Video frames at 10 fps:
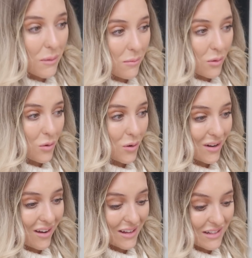a bit more
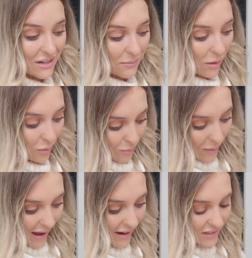organised and a bit
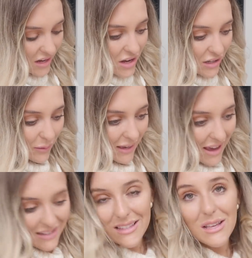unpacked. So I
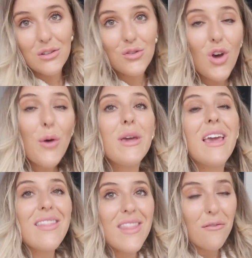guess they're just going
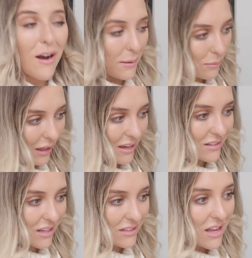in their right
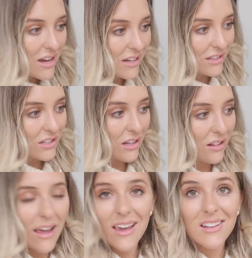places
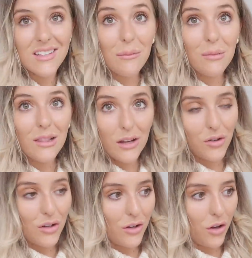until, like I said, I'm
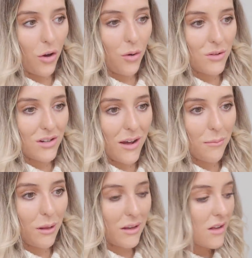literally going to go home tonight
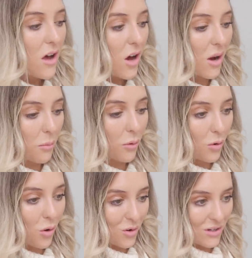and place a
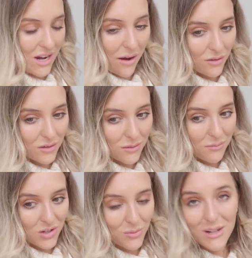bulk order. Now I've done some
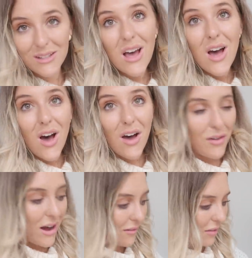measurements
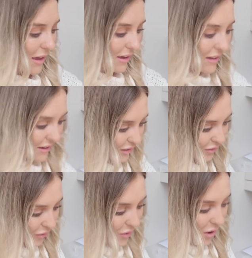of kind of like, you
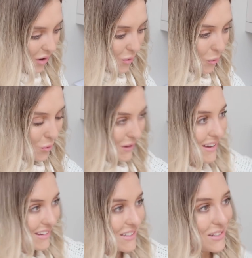know,
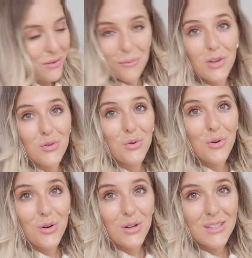organisers for my
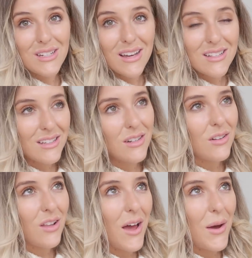drawers, nice
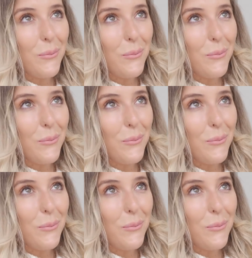little